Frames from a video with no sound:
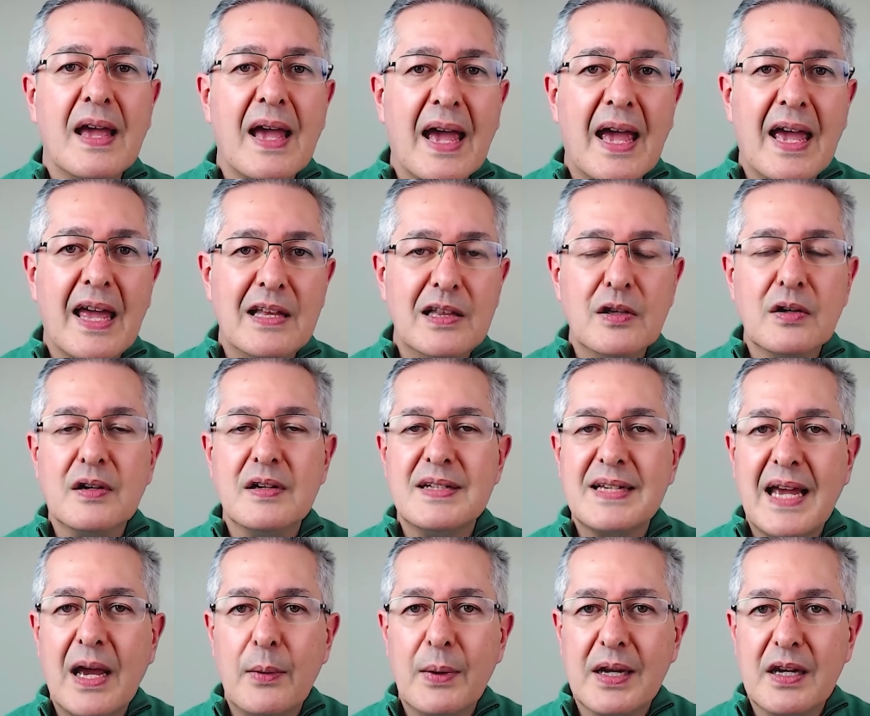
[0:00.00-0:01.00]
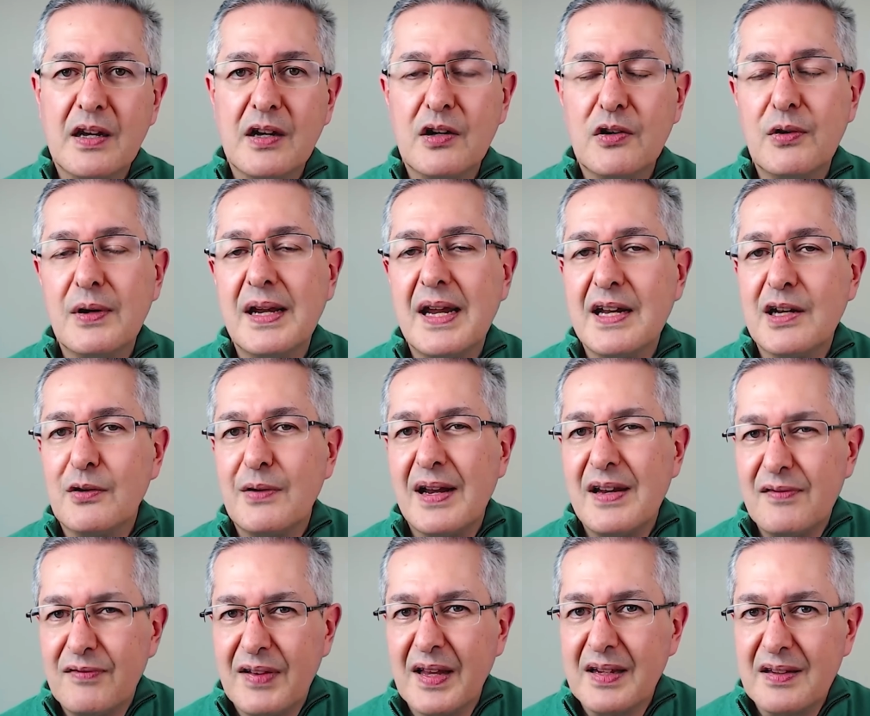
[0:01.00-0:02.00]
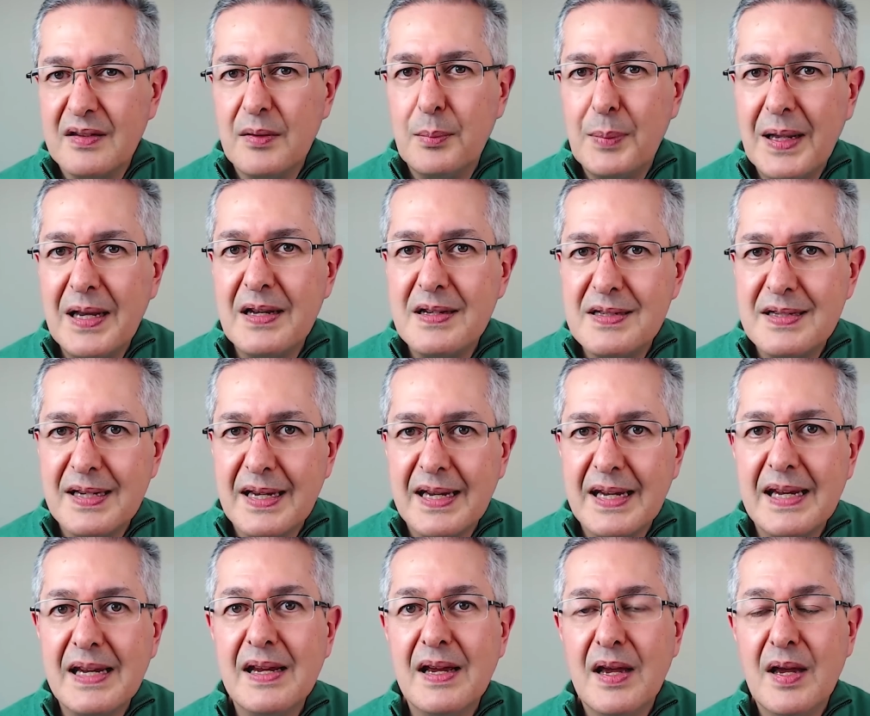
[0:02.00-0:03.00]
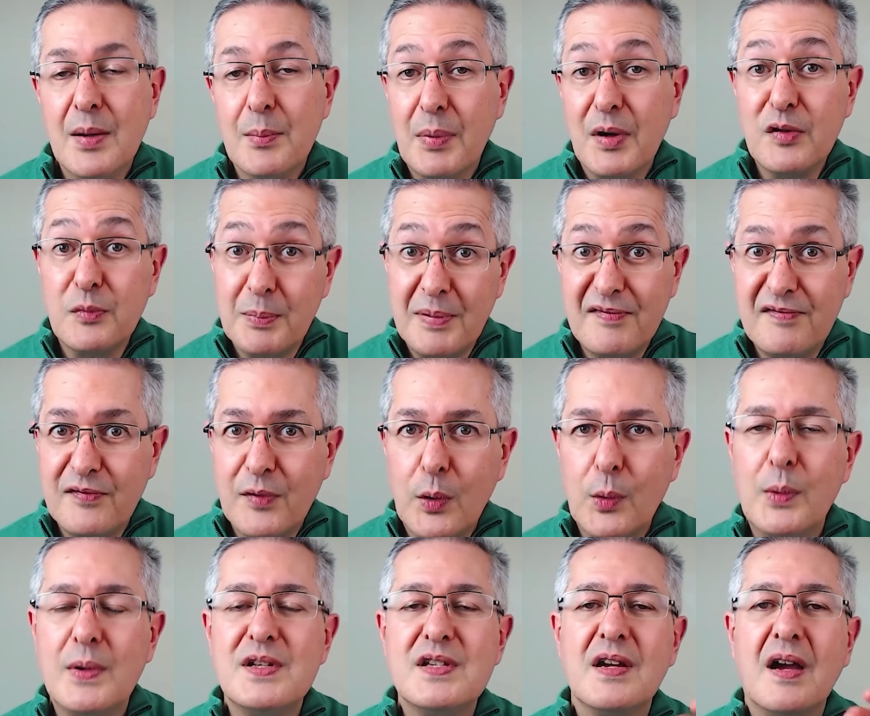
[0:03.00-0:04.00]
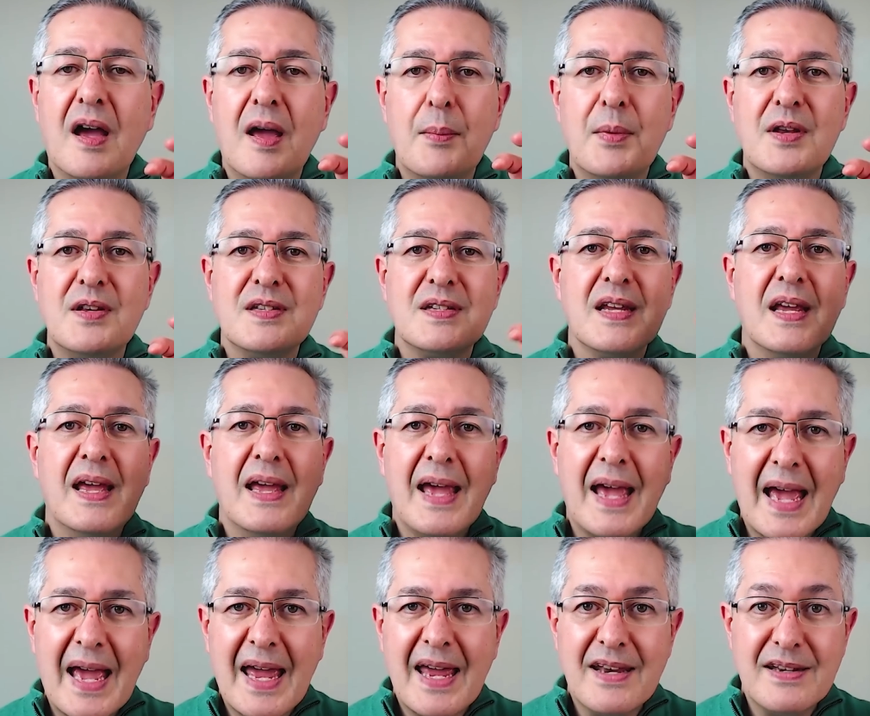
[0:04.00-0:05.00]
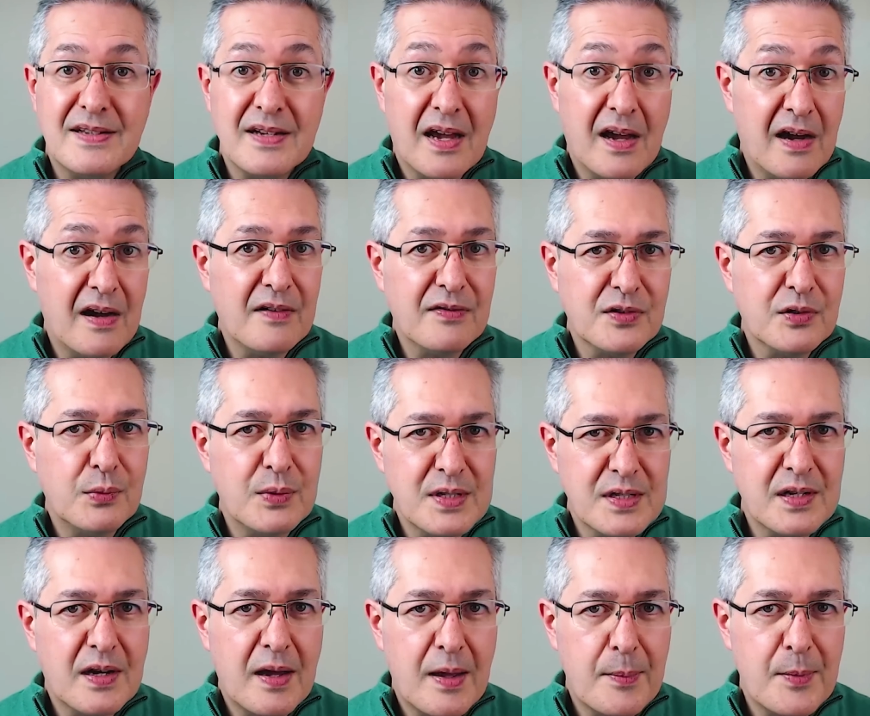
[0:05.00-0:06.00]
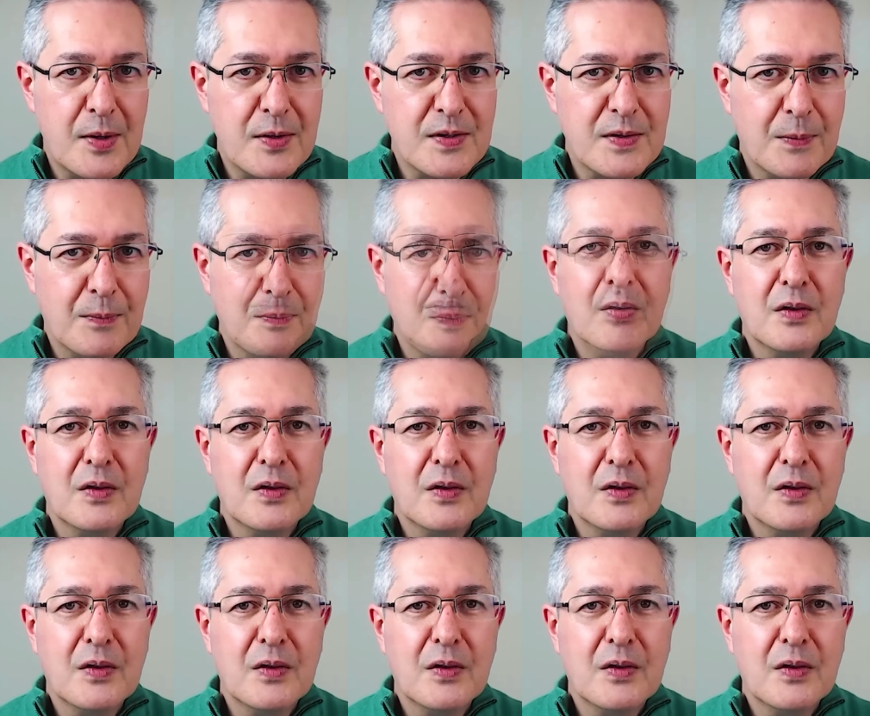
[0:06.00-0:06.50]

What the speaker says: and look at how it can create great flexibility both before retirement and after retirement.